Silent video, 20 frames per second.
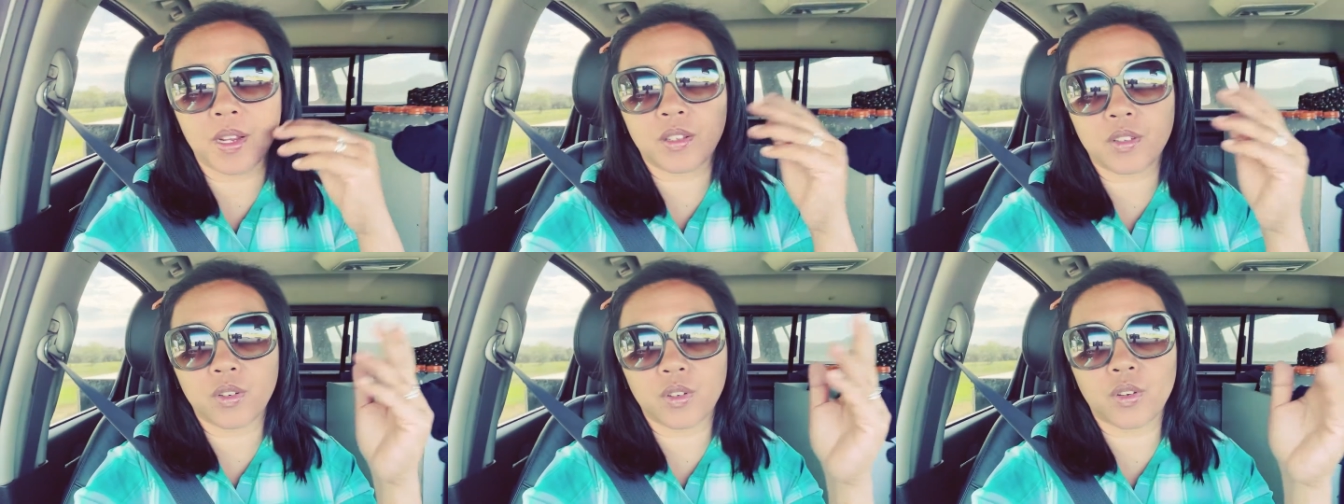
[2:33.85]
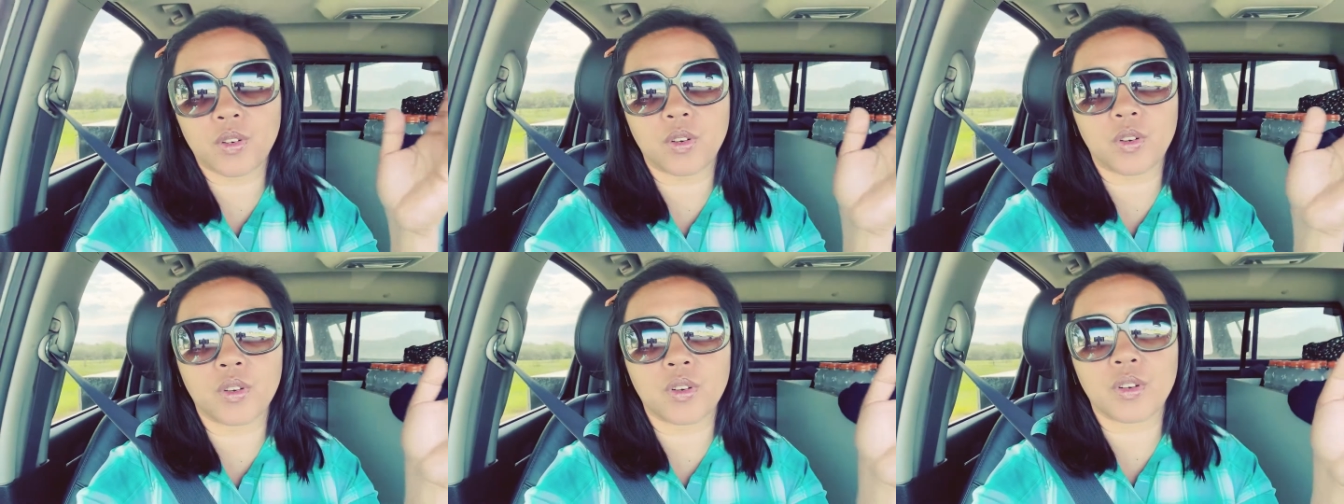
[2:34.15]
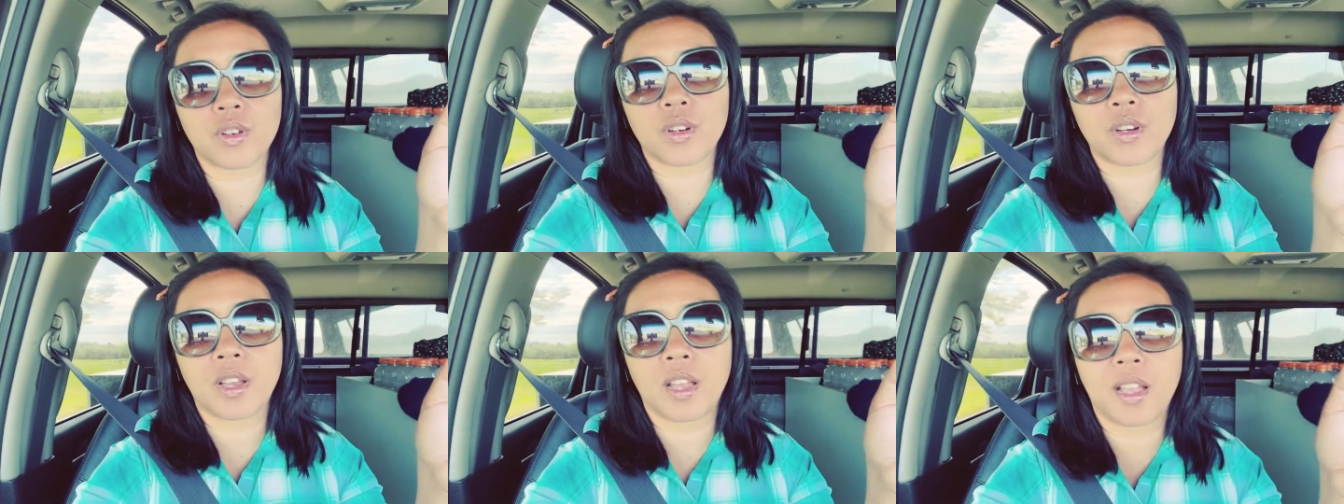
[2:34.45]

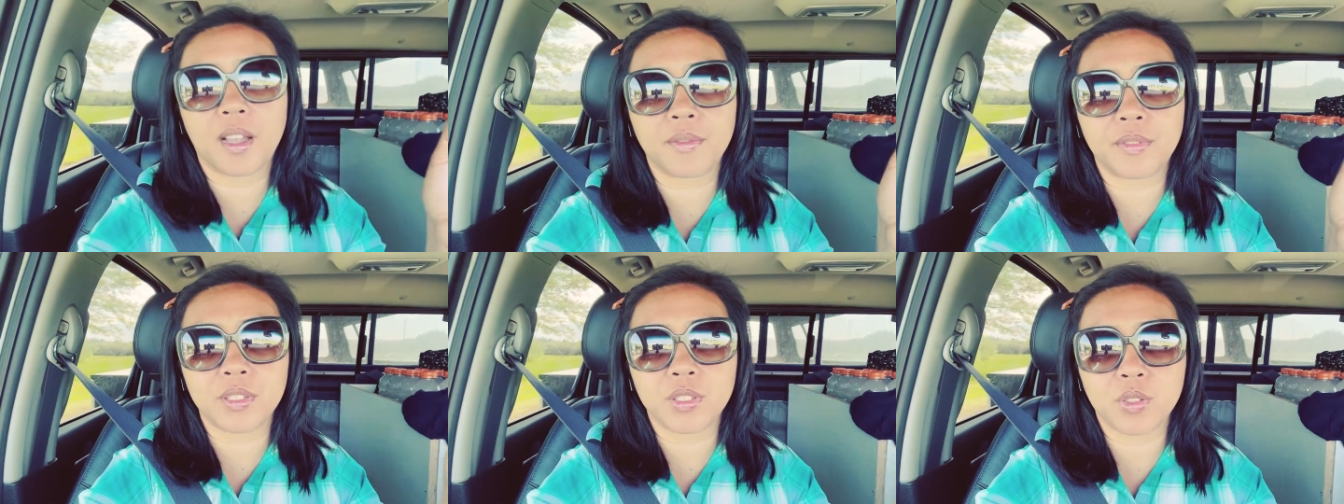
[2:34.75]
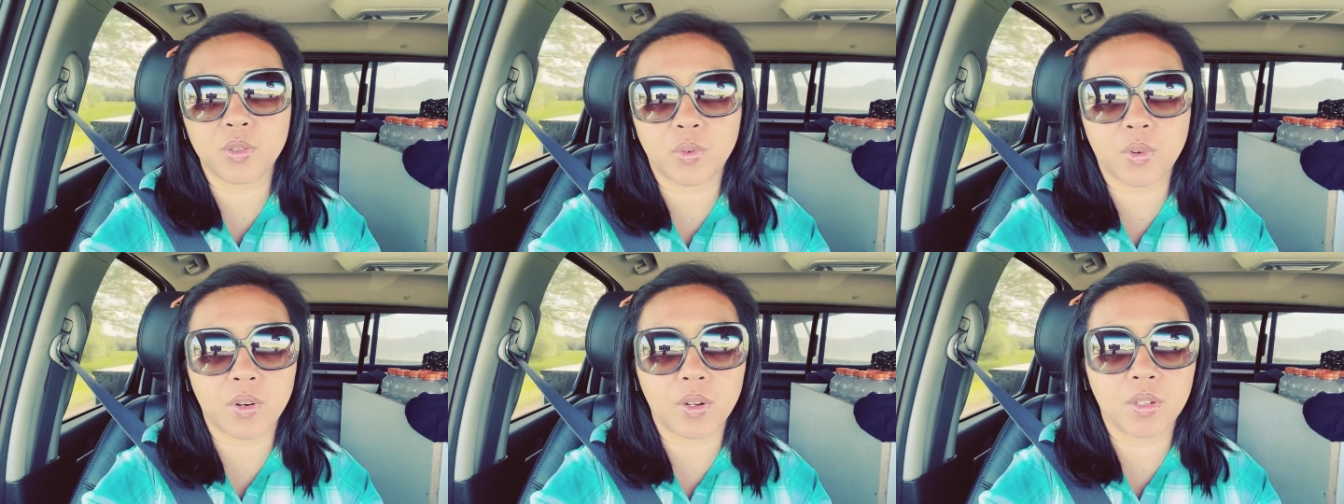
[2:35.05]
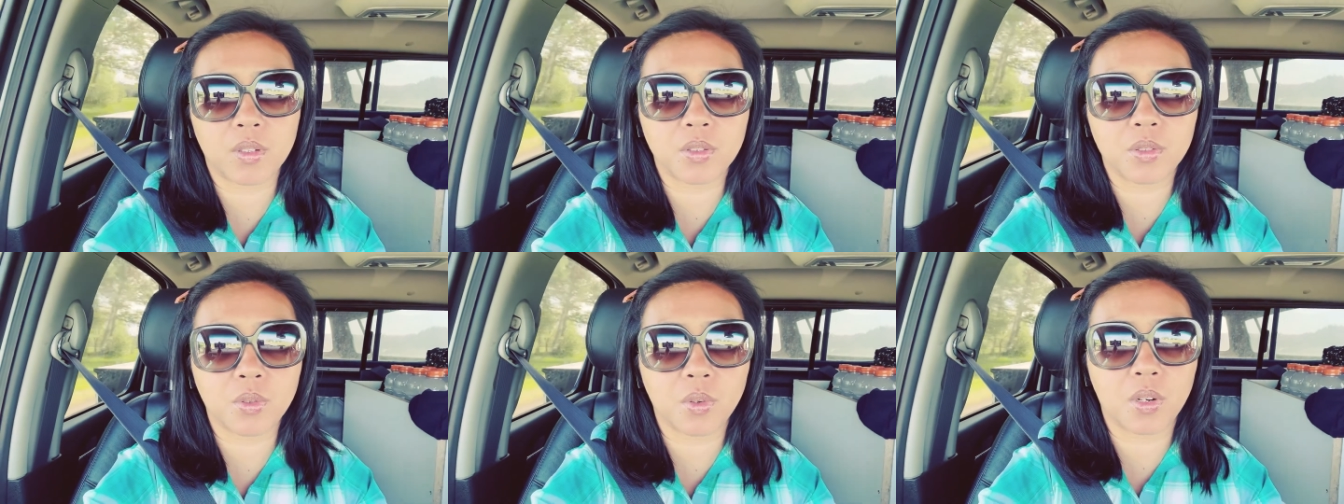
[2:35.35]
or have a solar,
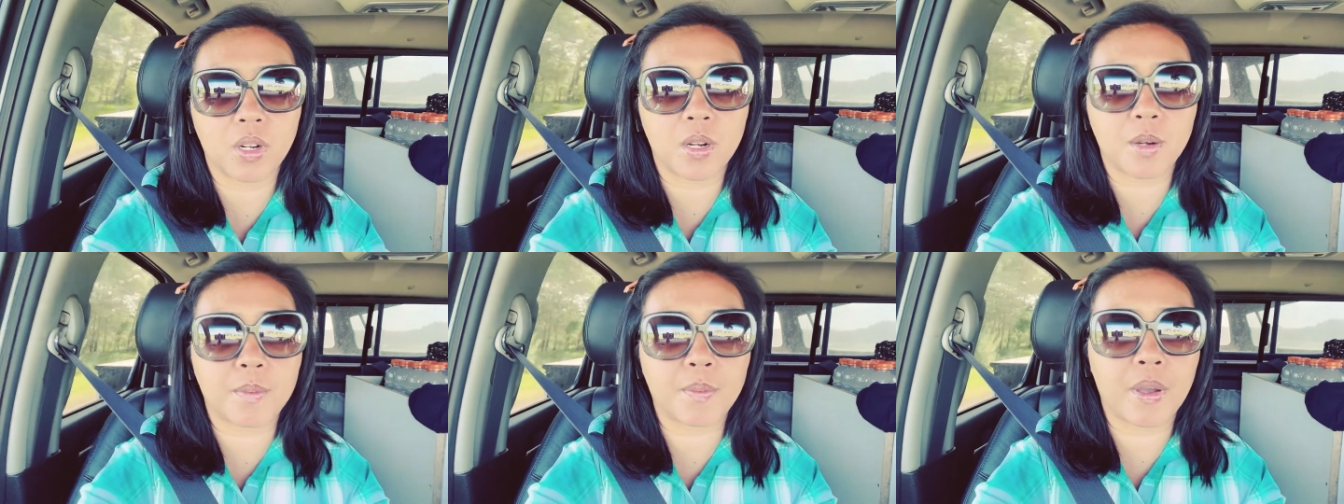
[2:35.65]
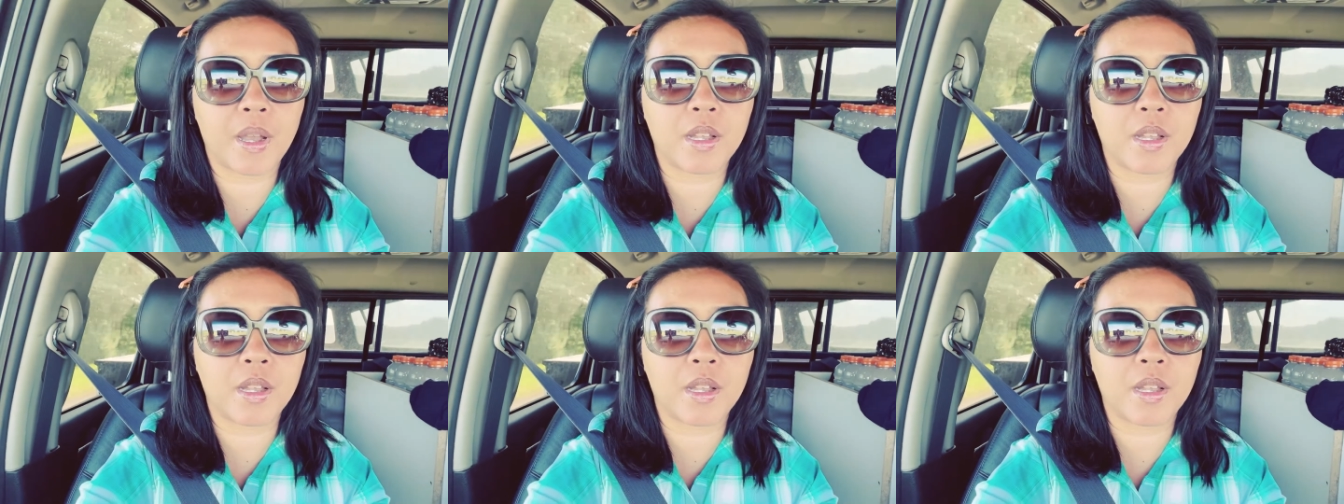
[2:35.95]
solar